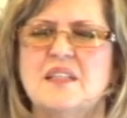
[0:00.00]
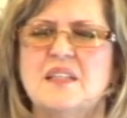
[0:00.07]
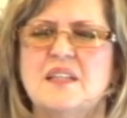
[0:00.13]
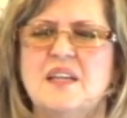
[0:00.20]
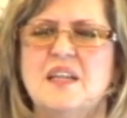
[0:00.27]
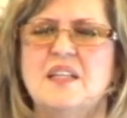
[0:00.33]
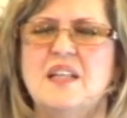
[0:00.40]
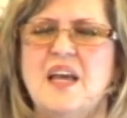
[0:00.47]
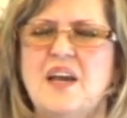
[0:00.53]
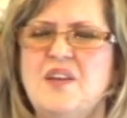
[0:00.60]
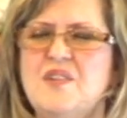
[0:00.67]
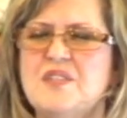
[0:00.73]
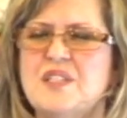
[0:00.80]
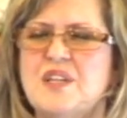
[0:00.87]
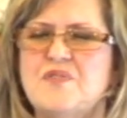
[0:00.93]
And allow
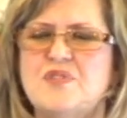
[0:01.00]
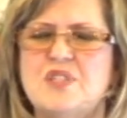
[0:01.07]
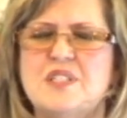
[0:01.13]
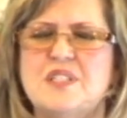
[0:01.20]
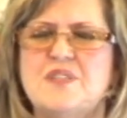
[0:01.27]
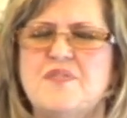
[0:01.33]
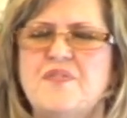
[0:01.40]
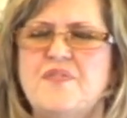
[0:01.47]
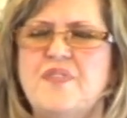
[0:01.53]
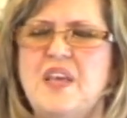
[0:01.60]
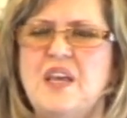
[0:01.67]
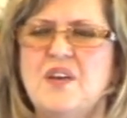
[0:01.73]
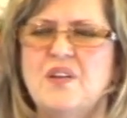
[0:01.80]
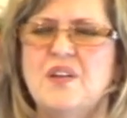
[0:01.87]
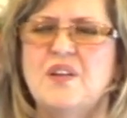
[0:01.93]
yourself just to
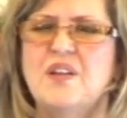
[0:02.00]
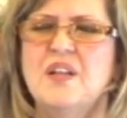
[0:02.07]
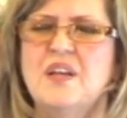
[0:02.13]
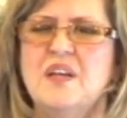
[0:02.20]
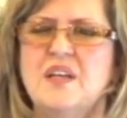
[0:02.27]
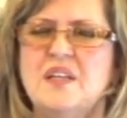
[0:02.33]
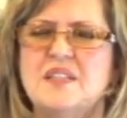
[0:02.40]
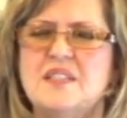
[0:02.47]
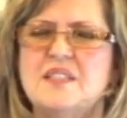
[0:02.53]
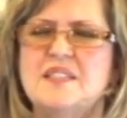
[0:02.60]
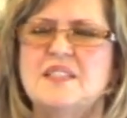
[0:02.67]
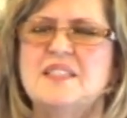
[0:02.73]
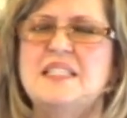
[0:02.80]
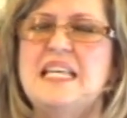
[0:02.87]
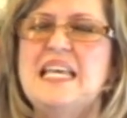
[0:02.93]
feel, to
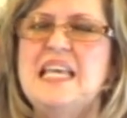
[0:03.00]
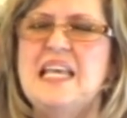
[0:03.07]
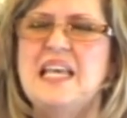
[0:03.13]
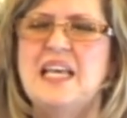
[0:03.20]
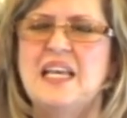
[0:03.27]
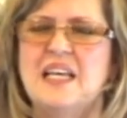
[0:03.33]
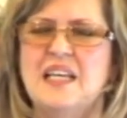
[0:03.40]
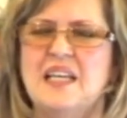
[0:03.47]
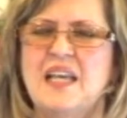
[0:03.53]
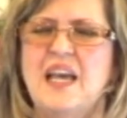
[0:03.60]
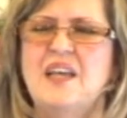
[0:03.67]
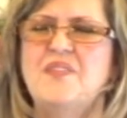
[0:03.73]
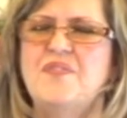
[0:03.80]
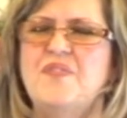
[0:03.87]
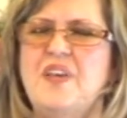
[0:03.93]
see
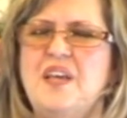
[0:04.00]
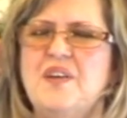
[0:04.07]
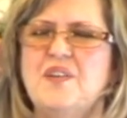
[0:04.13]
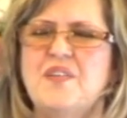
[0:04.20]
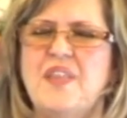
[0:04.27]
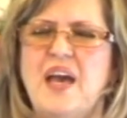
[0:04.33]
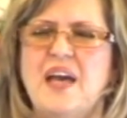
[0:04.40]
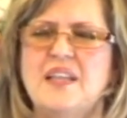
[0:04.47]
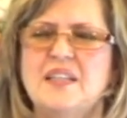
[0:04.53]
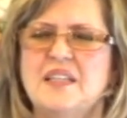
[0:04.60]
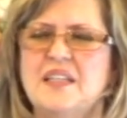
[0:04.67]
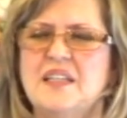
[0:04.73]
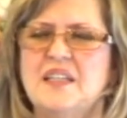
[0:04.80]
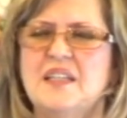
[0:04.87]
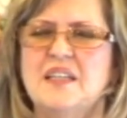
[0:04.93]
and feel that
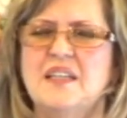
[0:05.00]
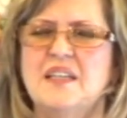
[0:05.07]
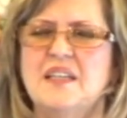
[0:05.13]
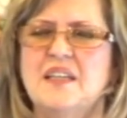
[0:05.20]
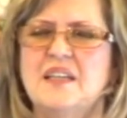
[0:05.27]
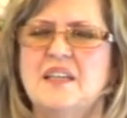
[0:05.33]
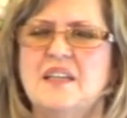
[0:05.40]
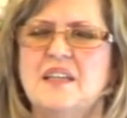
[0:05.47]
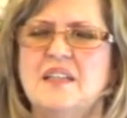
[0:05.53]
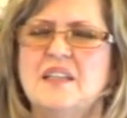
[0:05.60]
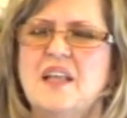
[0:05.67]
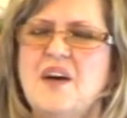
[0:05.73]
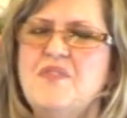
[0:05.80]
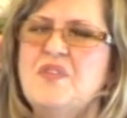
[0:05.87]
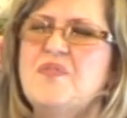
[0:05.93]

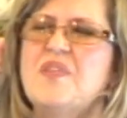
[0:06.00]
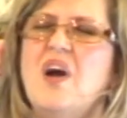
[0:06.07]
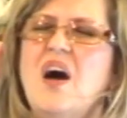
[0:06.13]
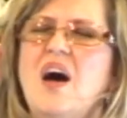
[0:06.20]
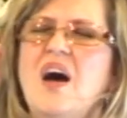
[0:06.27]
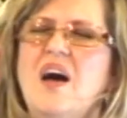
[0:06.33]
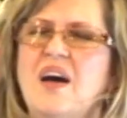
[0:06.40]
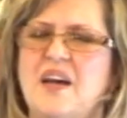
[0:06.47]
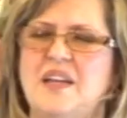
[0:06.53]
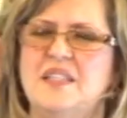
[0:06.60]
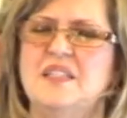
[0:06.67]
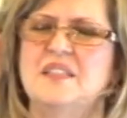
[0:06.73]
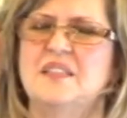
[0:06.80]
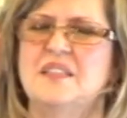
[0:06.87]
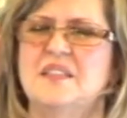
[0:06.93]
love of God
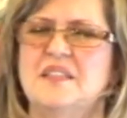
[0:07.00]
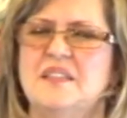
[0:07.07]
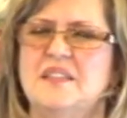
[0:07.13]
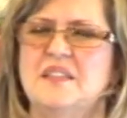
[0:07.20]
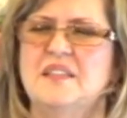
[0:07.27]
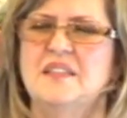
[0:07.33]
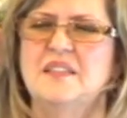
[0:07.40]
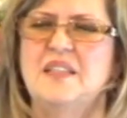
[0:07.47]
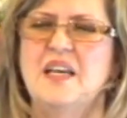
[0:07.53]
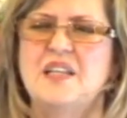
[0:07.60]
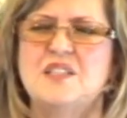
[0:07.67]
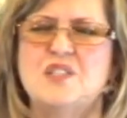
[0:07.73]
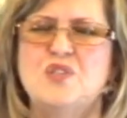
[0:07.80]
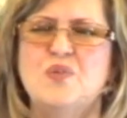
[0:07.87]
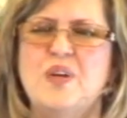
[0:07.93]
that
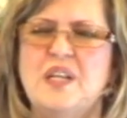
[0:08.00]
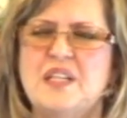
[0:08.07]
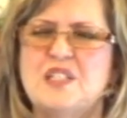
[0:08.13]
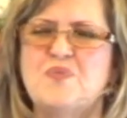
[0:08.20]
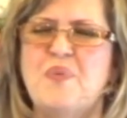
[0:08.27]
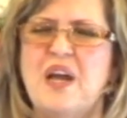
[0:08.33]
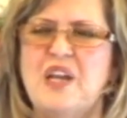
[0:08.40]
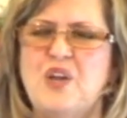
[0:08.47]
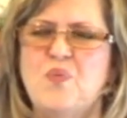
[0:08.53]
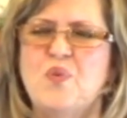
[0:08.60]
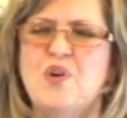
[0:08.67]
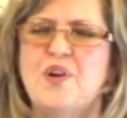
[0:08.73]
is doing its mighty work